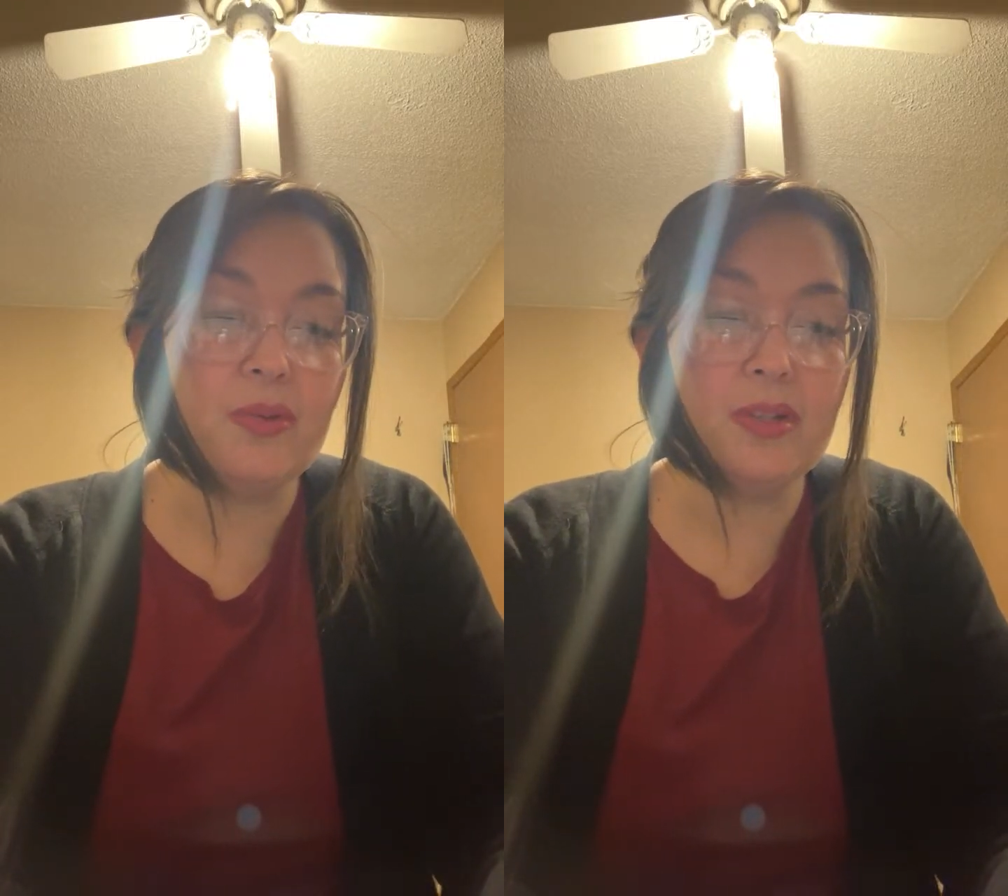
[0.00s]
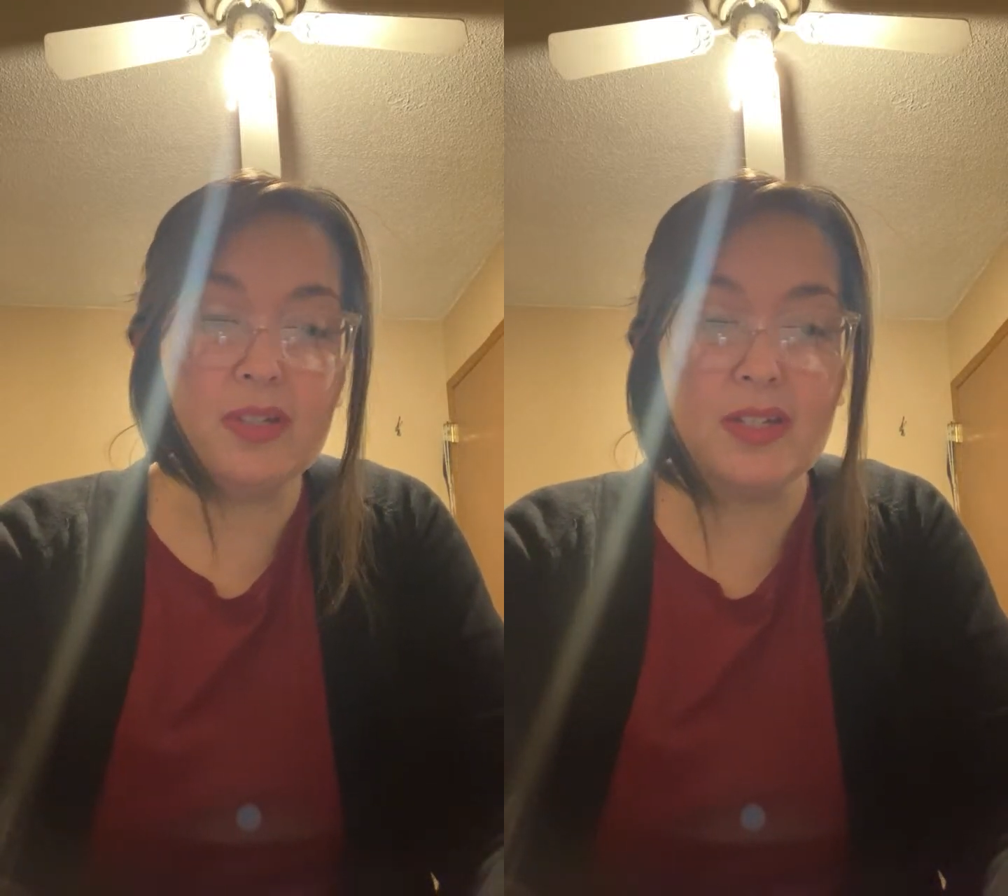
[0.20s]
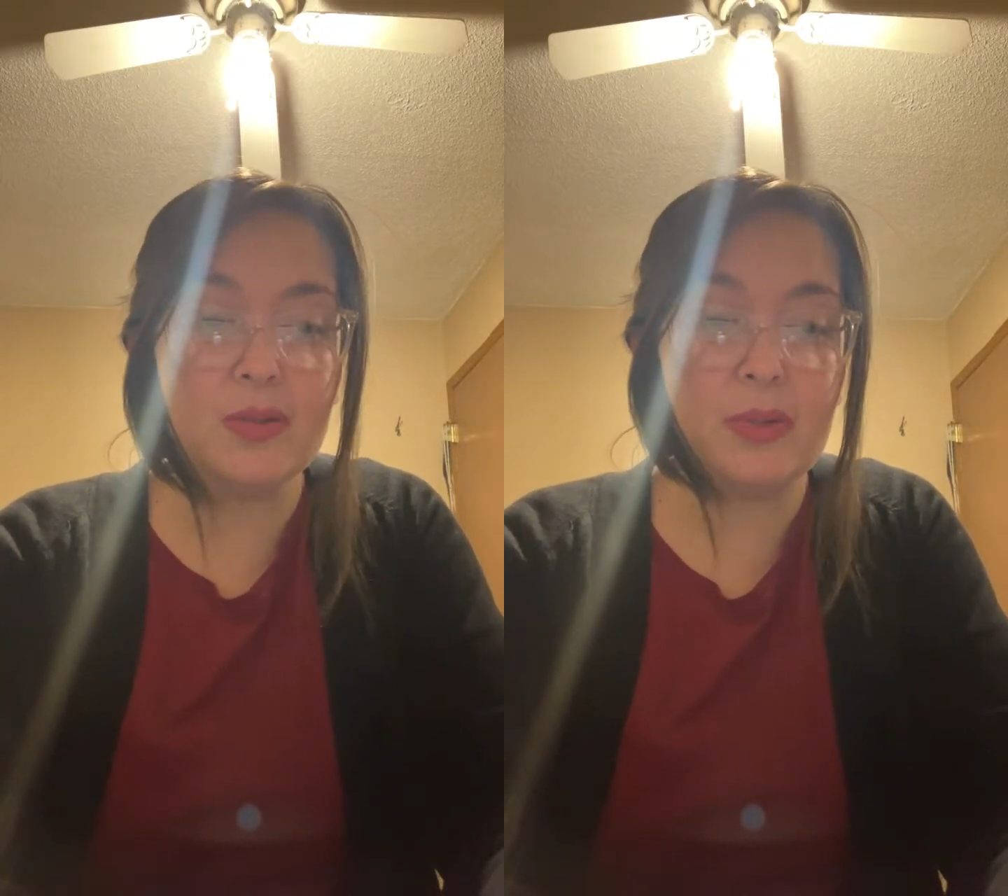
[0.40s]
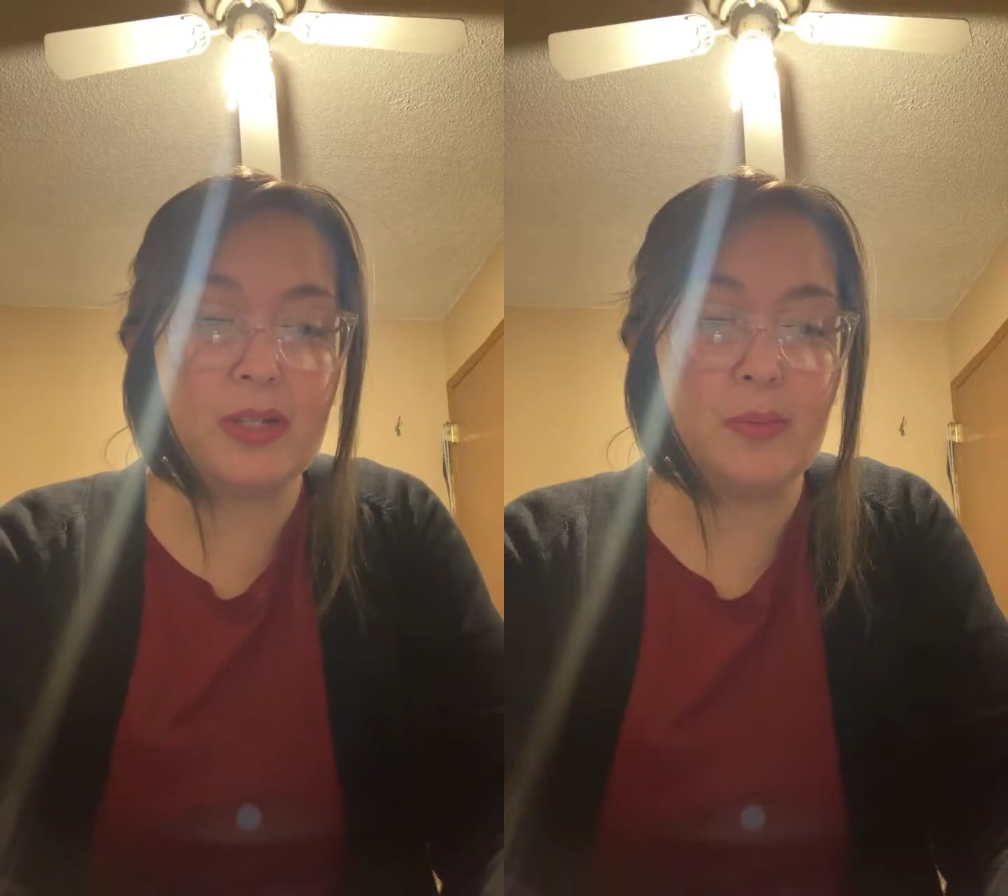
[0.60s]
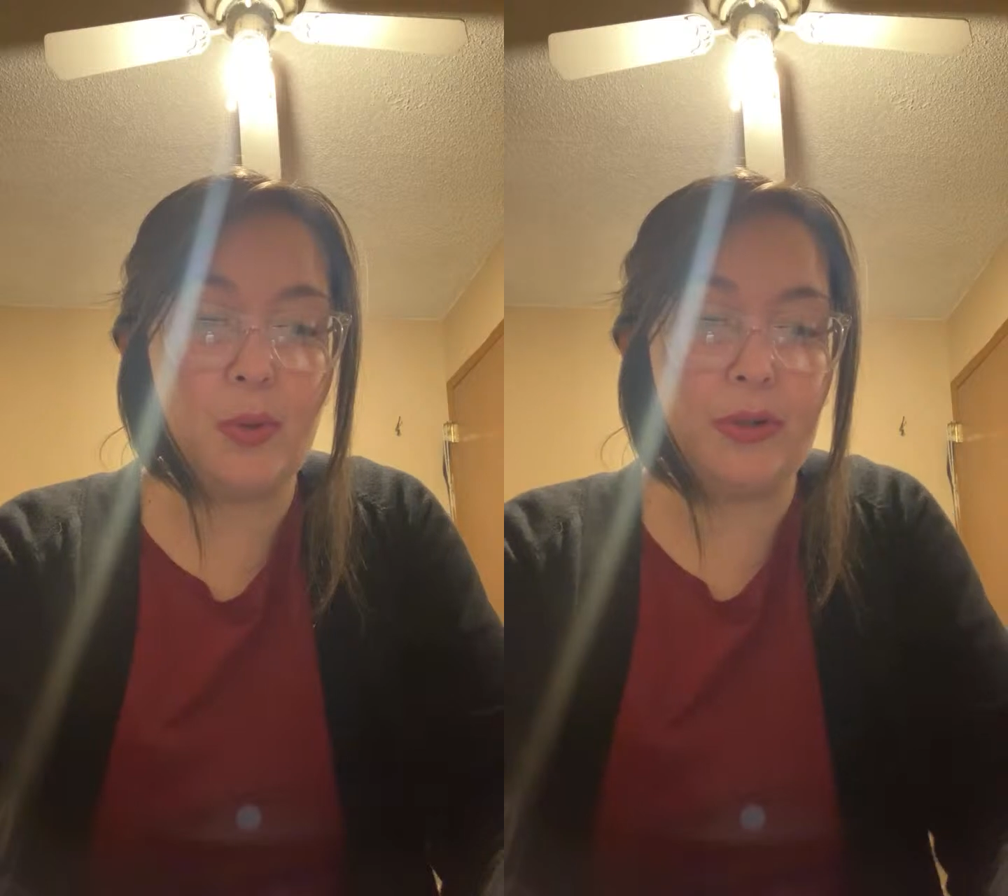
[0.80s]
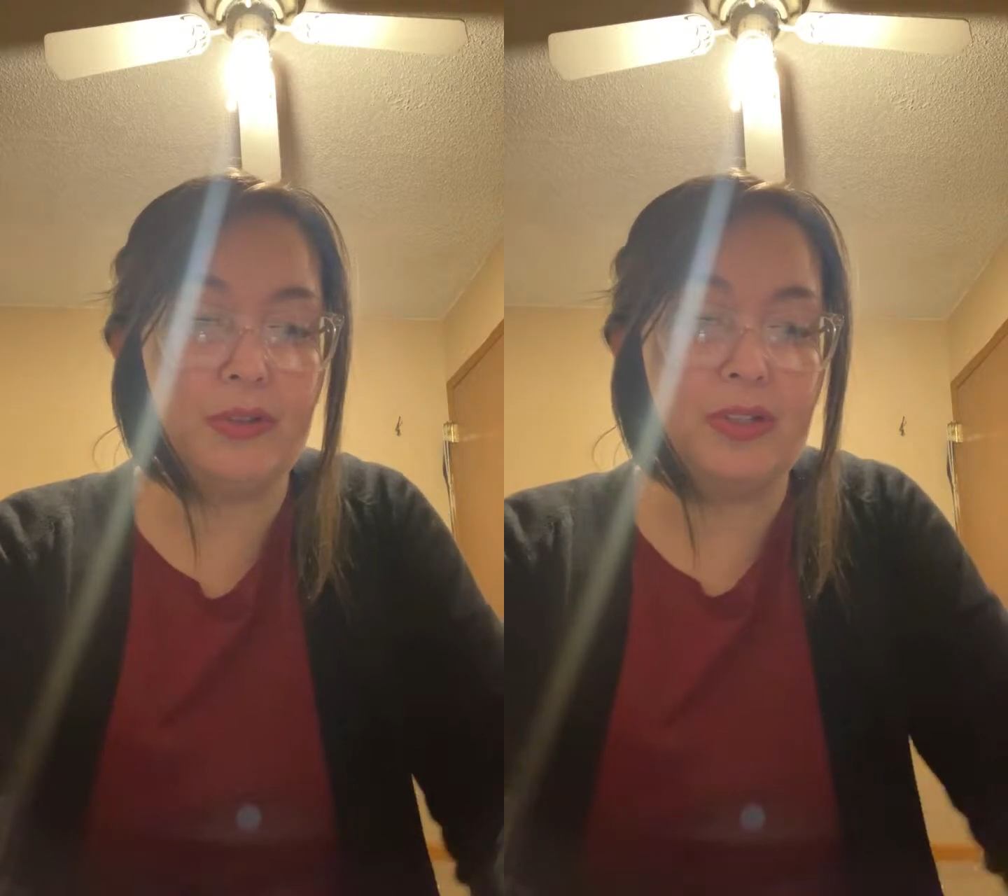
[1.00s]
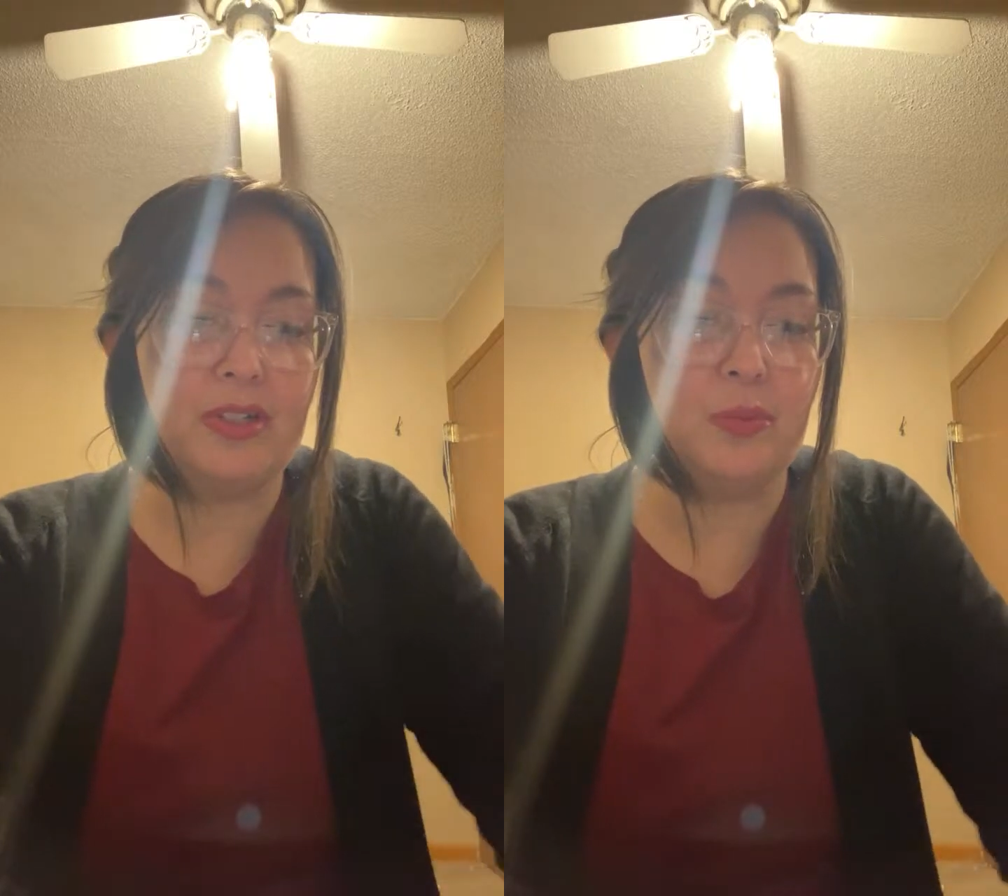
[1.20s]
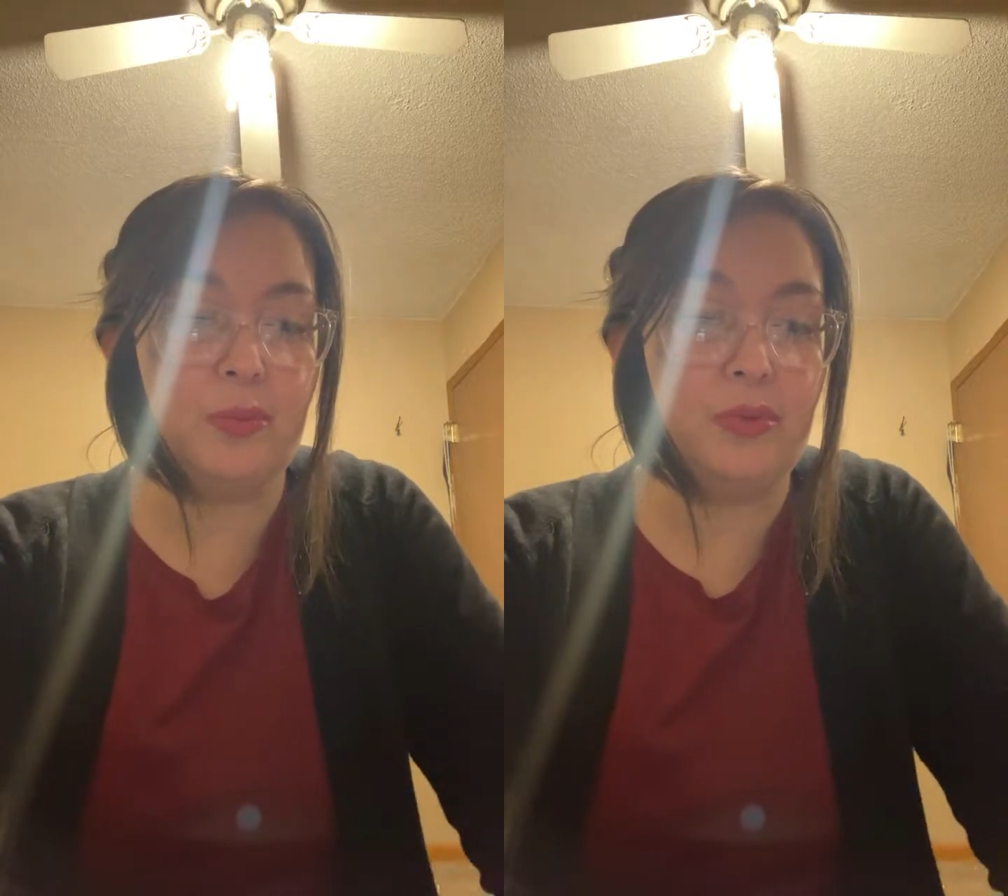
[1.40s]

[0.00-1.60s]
this is really important